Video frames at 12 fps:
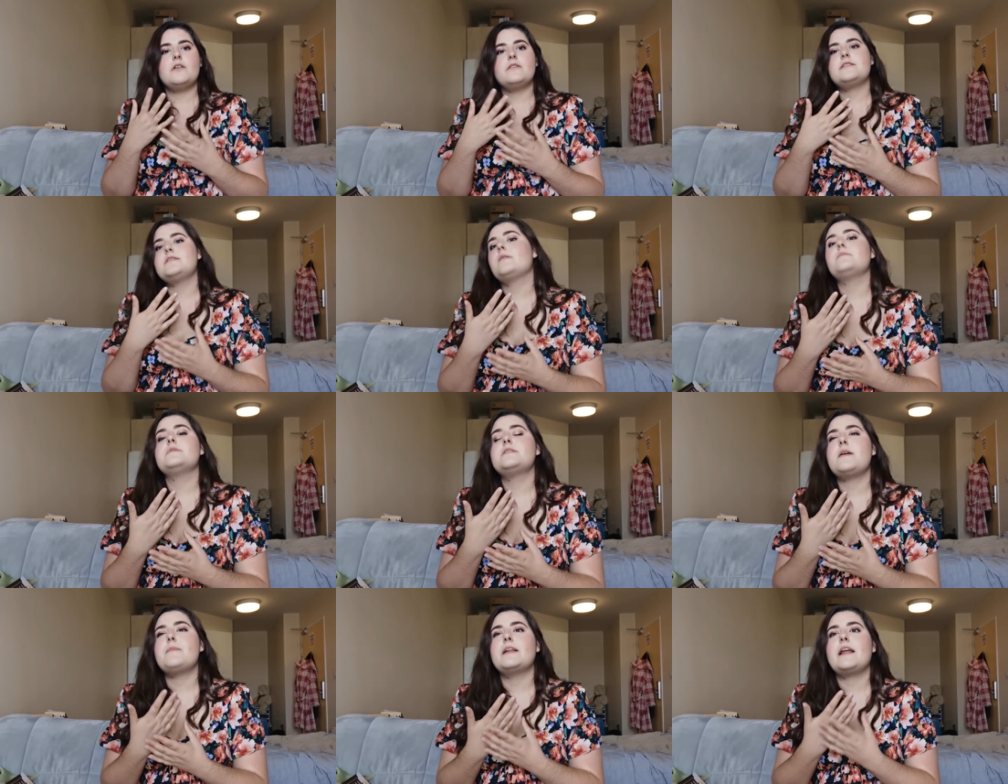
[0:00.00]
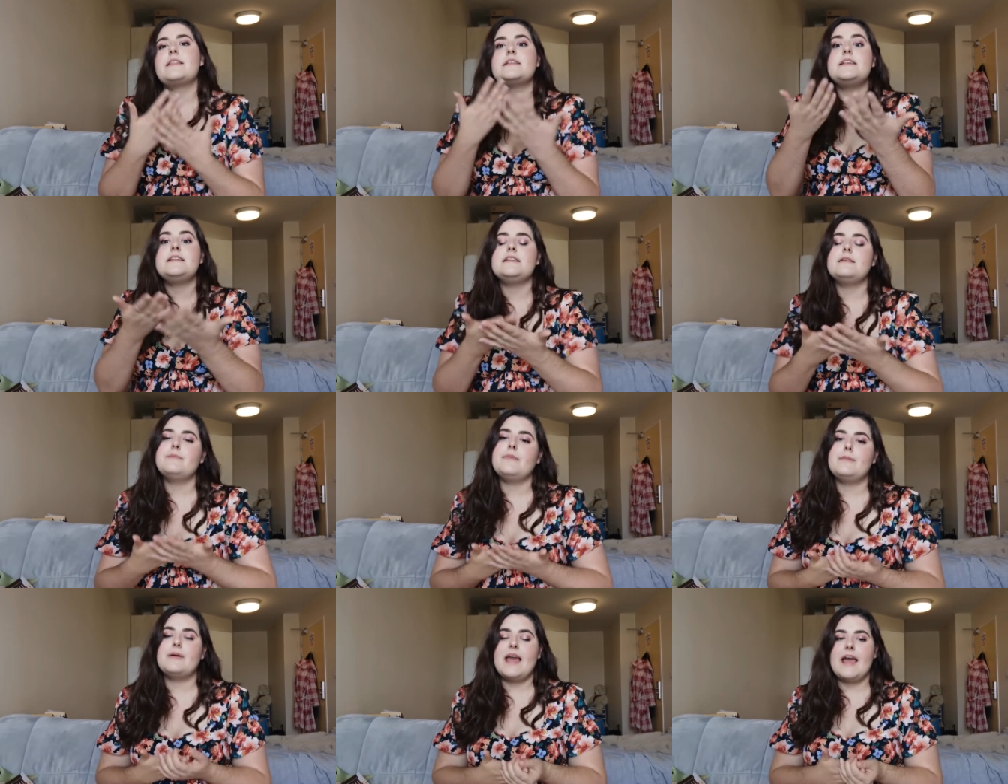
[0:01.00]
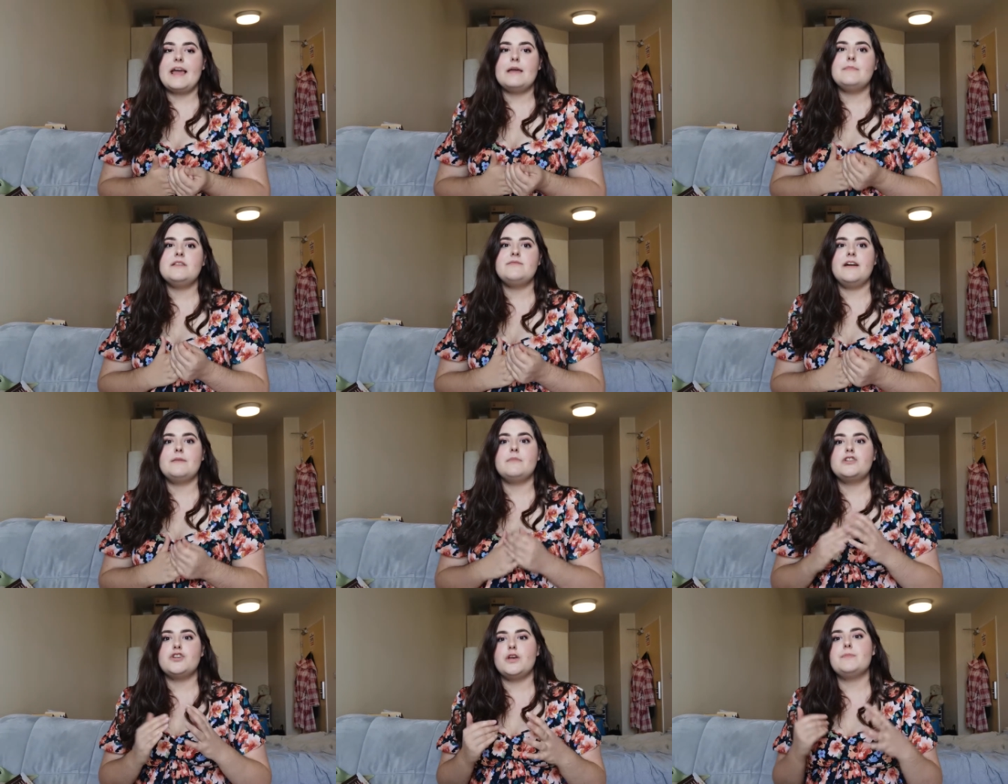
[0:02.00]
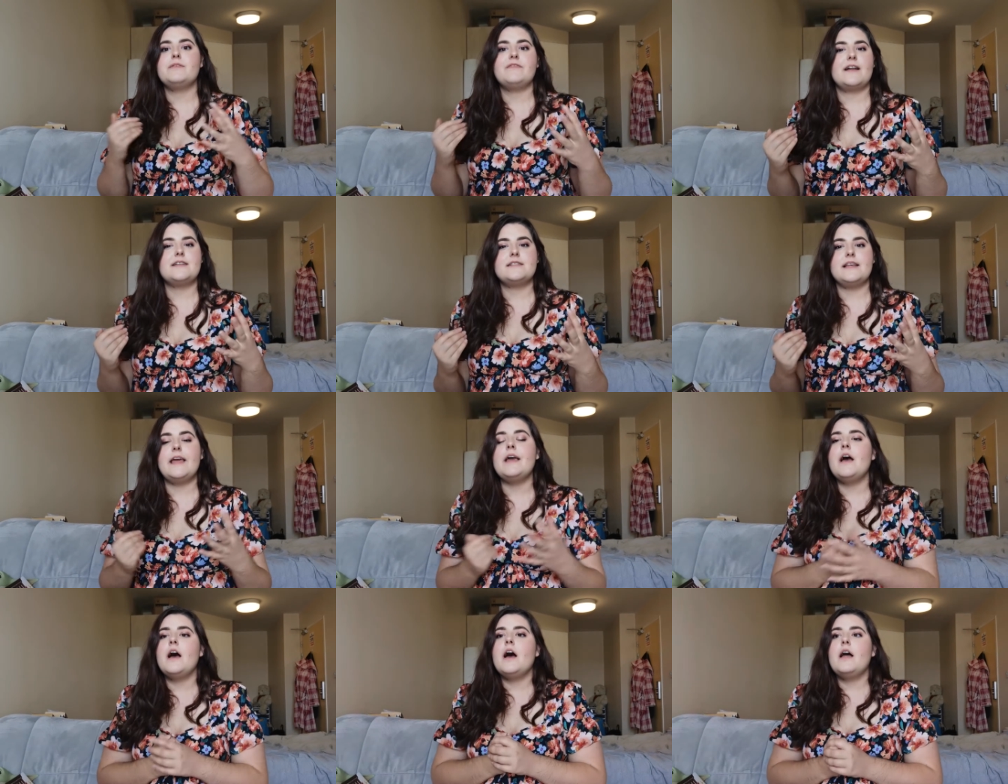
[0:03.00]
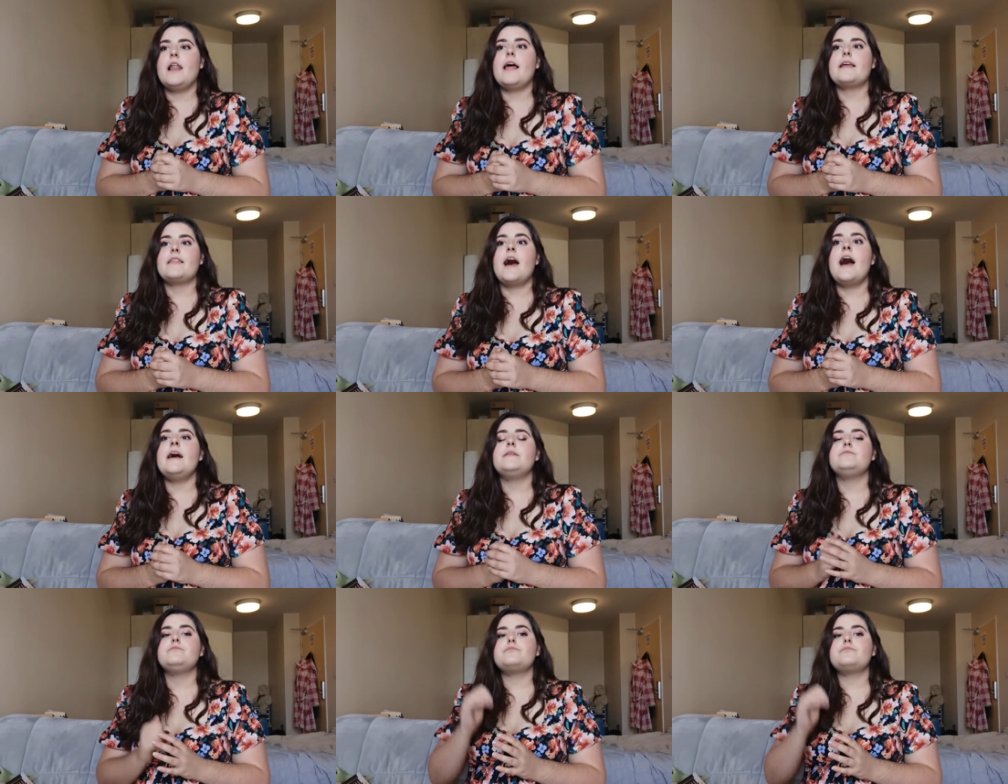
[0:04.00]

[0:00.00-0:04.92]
know that something like The City That We Became is very much urban fantasy like that,